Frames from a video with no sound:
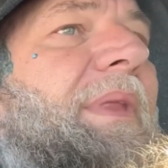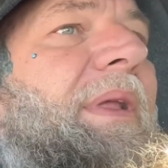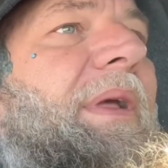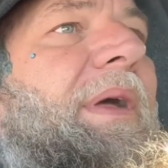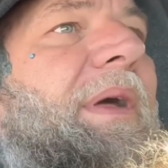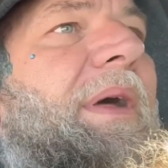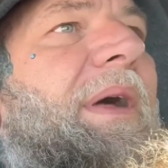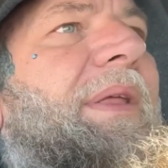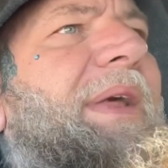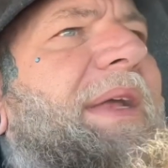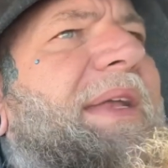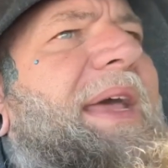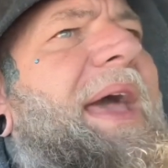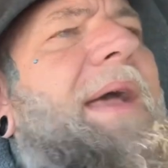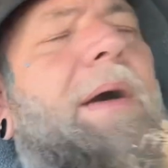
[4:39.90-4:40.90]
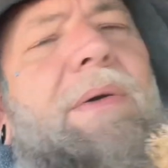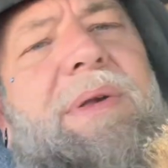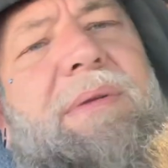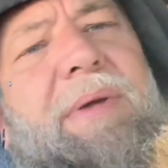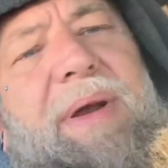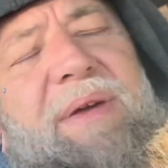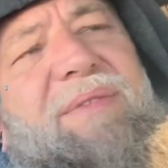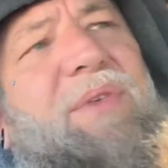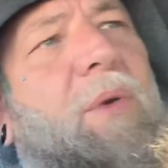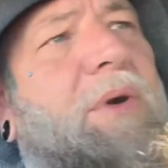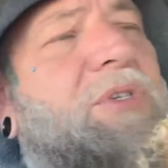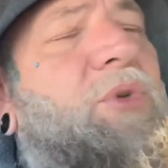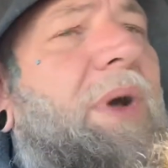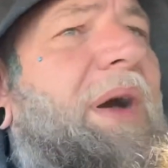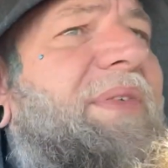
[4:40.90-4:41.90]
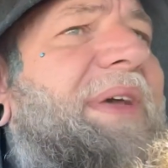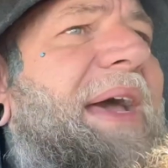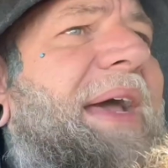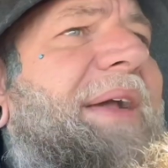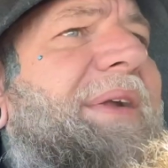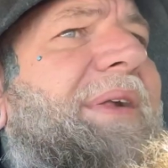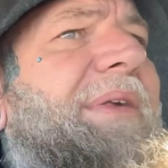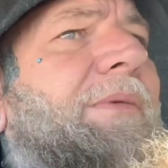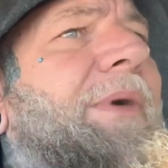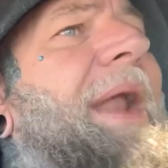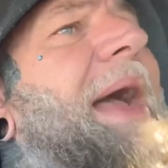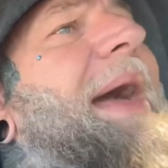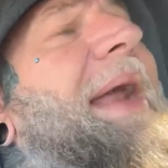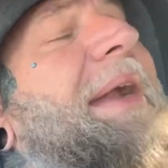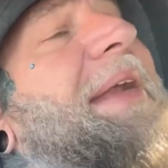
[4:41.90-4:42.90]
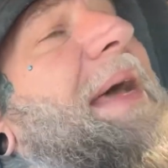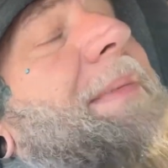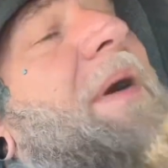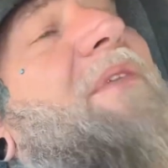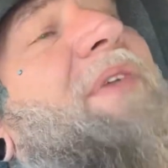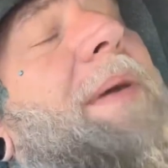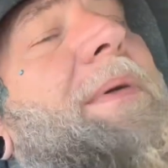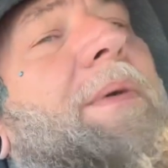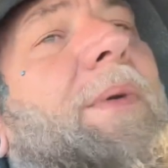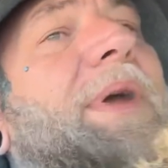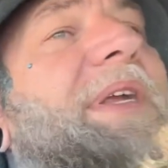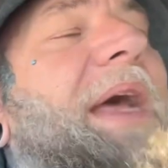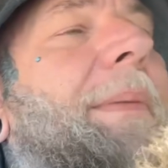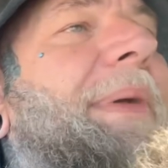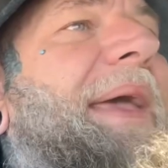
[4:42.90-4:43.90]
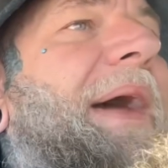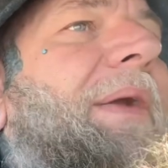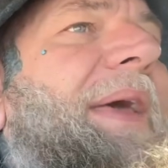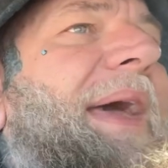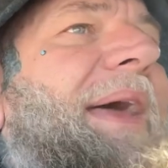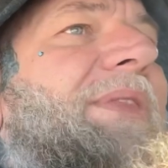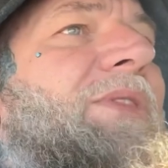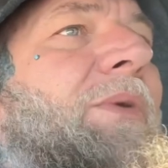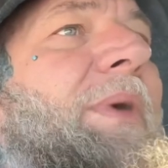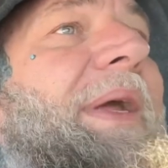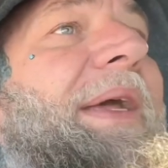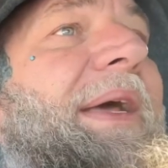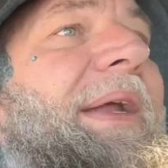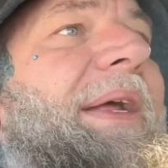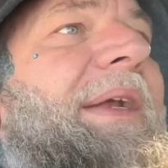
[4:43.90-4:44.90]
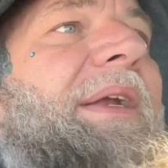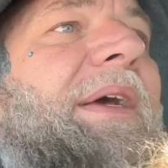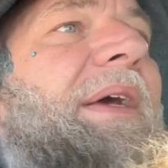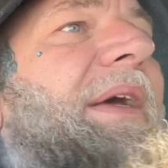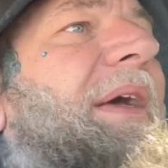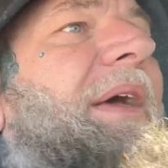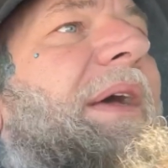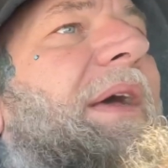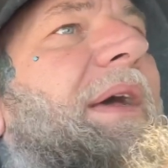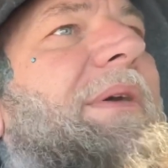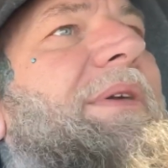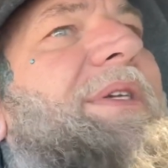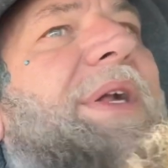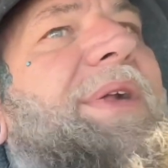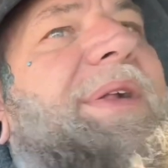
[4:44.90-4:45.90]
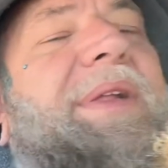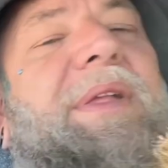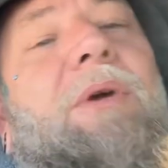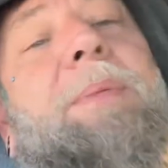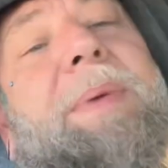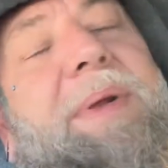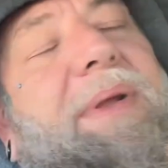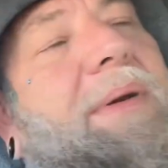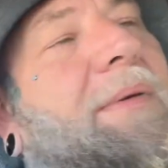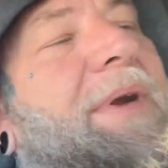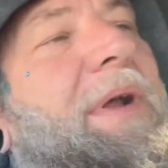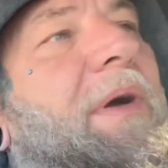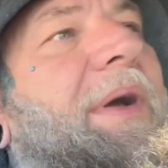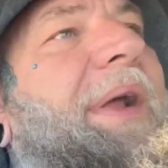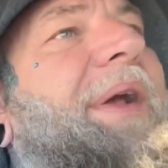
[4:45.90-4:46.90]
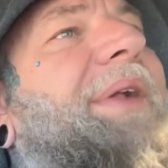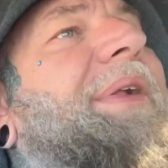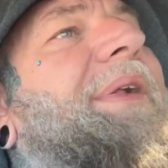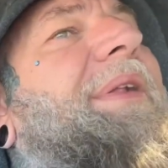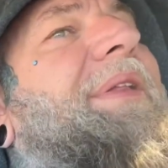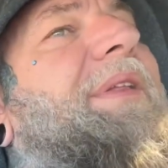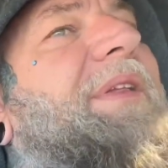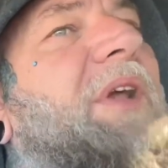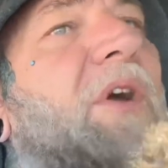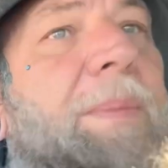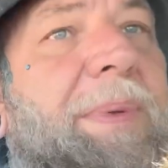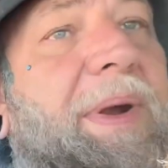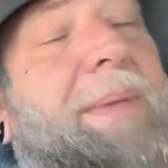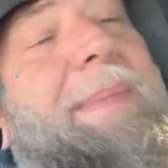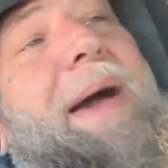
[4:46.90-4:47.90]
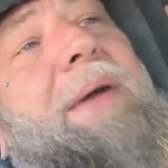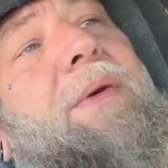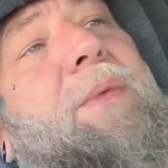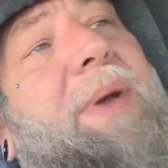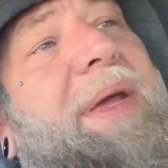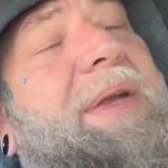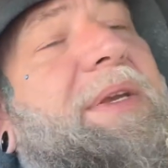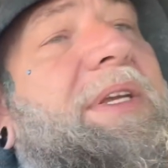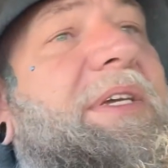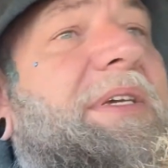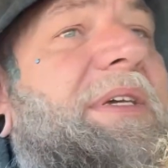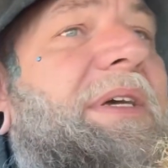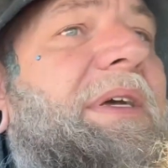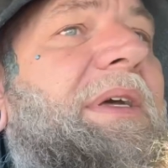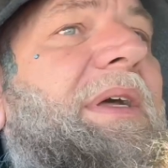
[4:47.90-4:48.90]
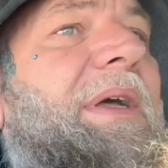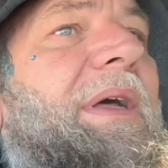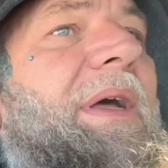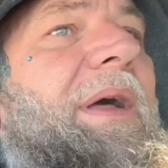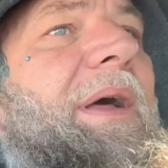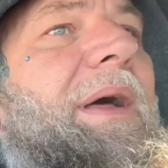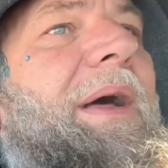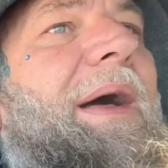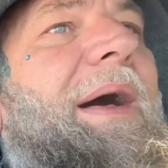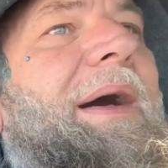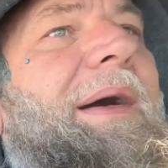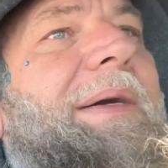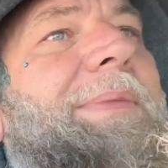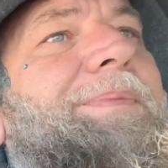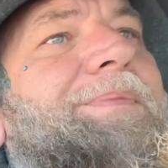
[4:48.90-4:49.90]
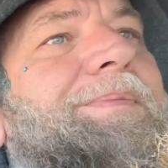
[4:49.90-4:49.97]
I think Diego was running 4 12Ks. When I got a demo from it one time, he only had 3 in it. It was just stupid. We're talking a stupid amount of wind. And